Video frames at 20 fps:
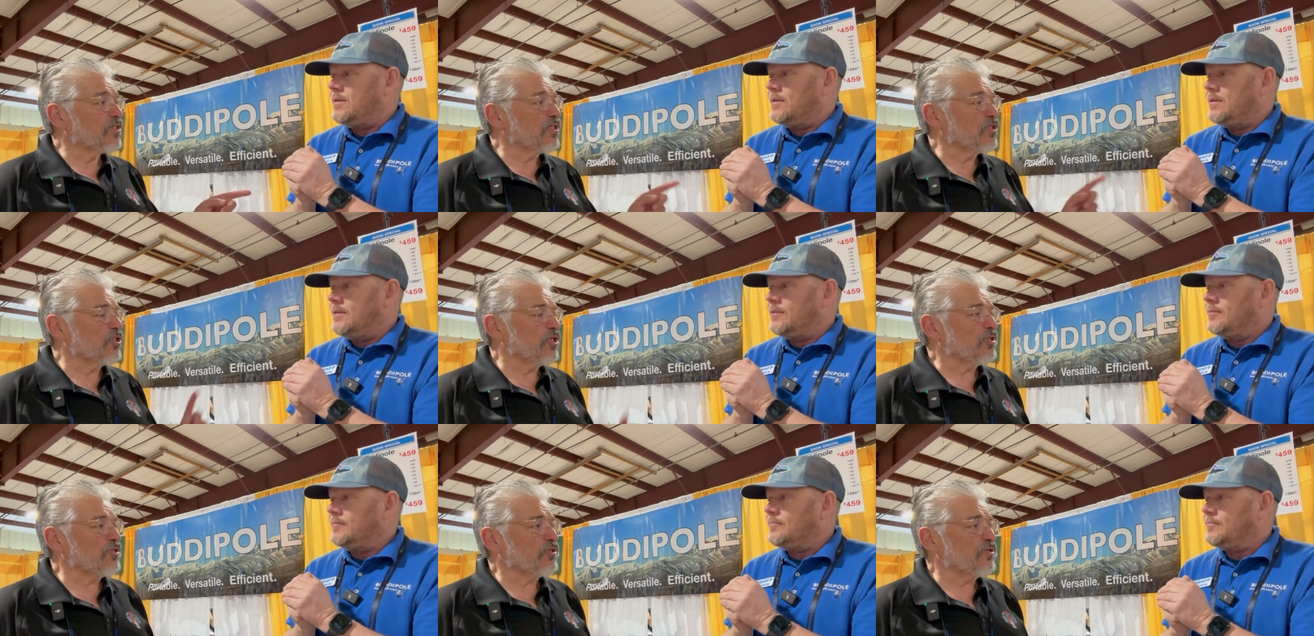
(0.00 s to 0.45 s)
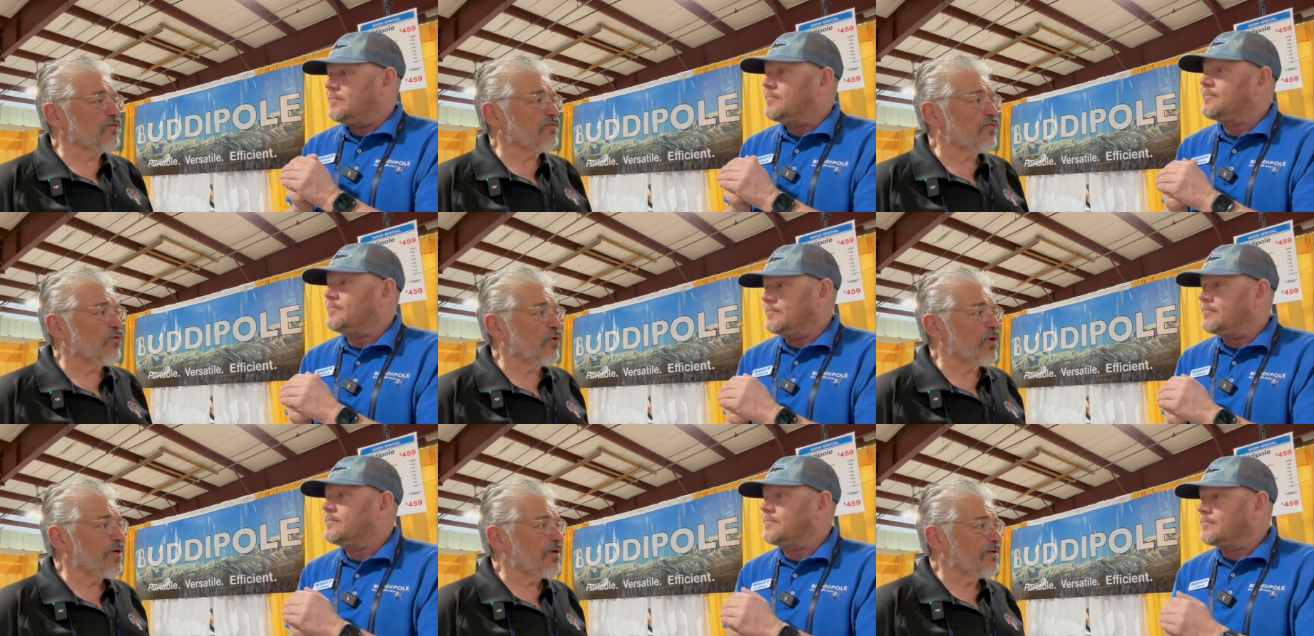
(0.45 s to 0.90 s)
Speaker 1: suggestion
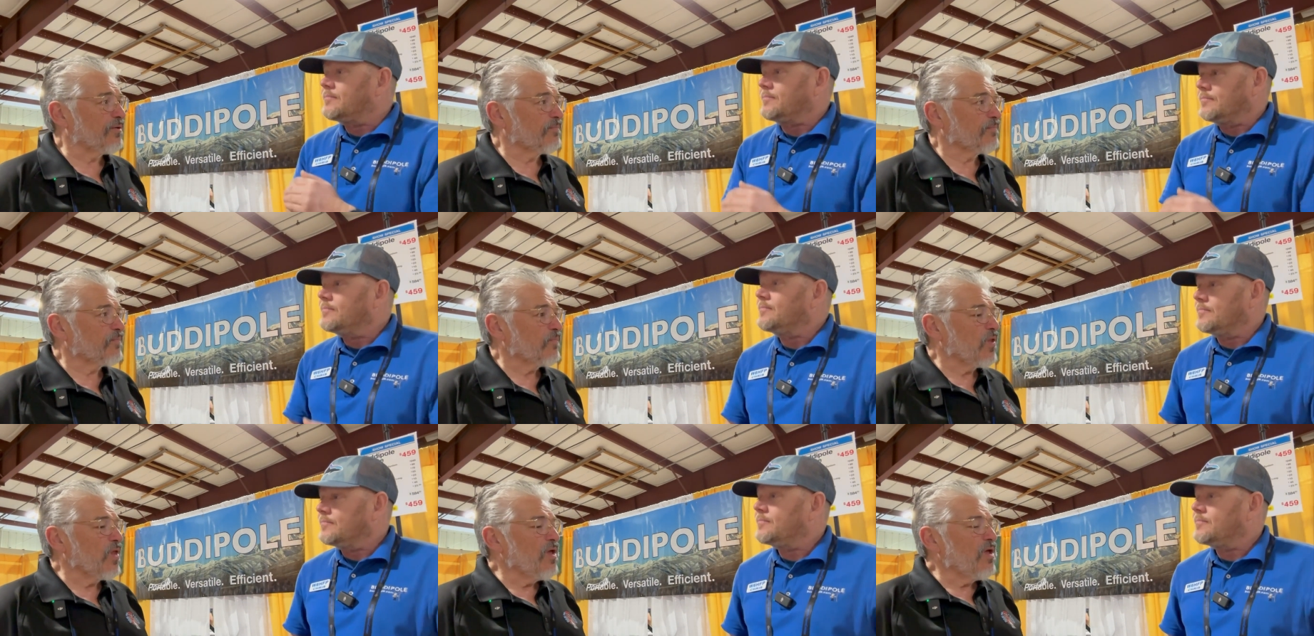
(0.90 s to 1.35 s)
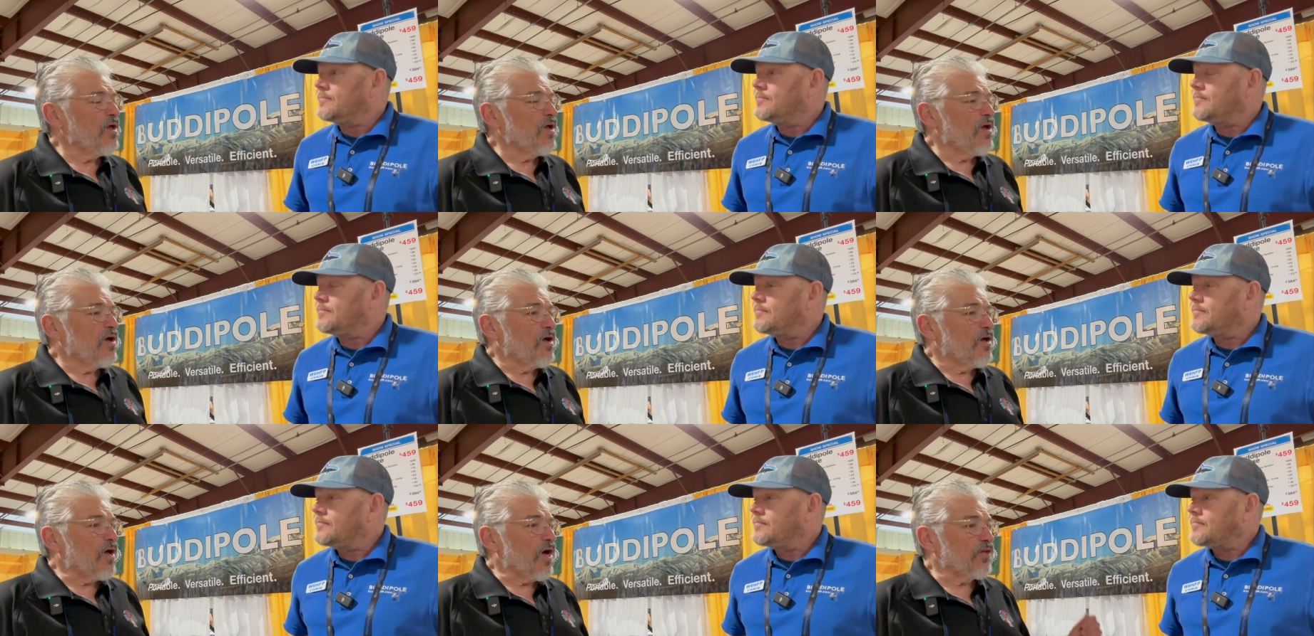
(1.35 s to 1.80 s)
for
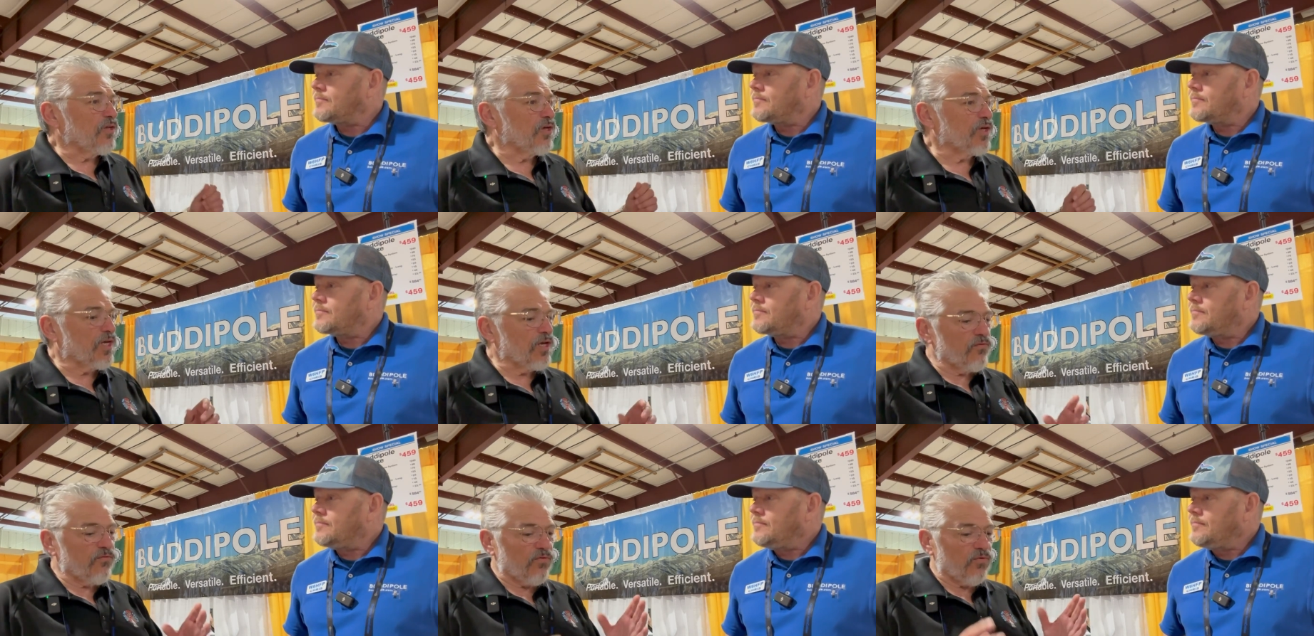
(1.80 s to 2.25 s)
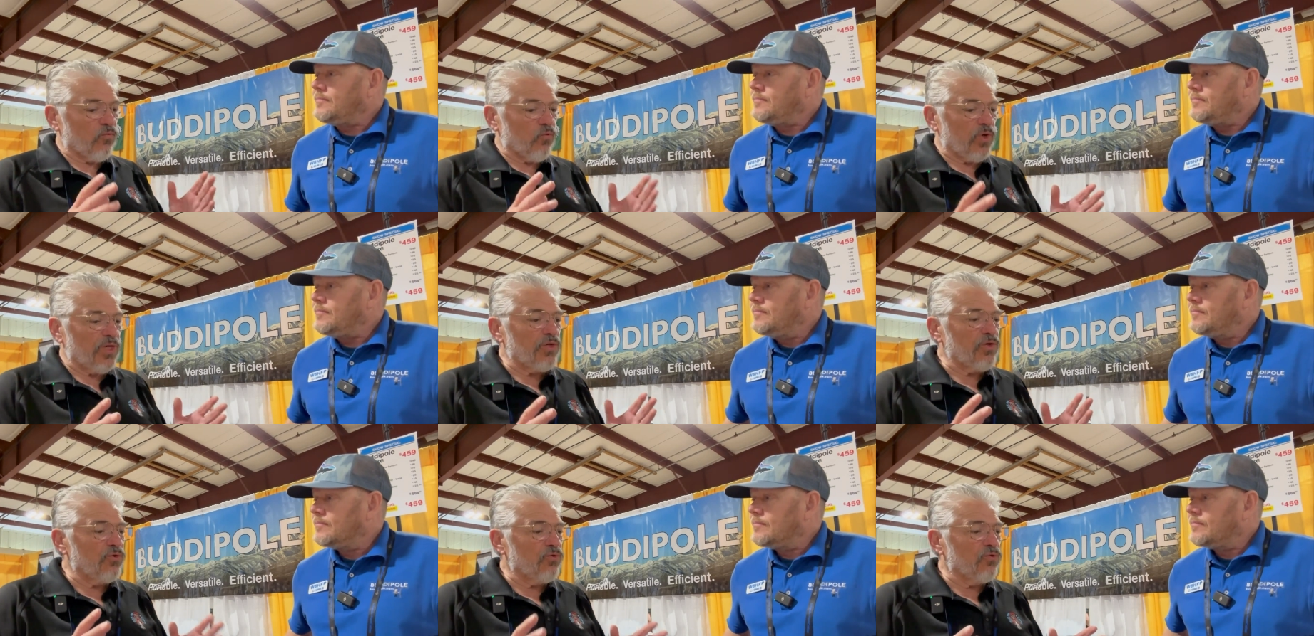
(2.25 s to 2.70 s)
you give
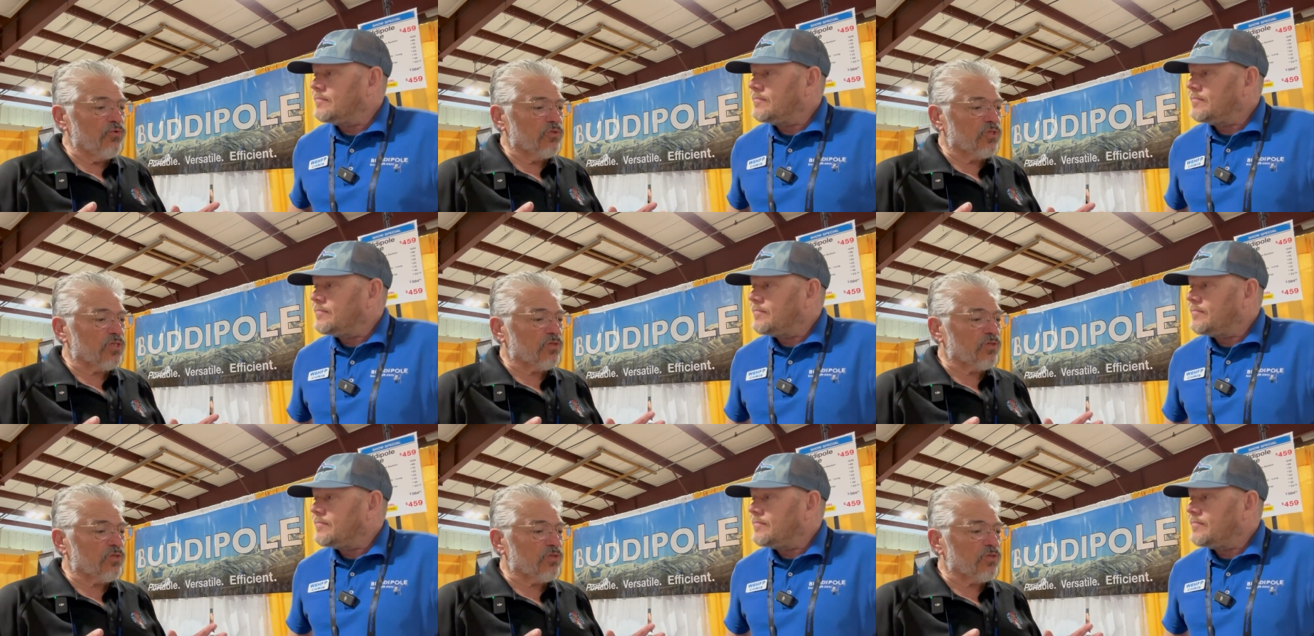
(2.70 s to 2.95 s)
when you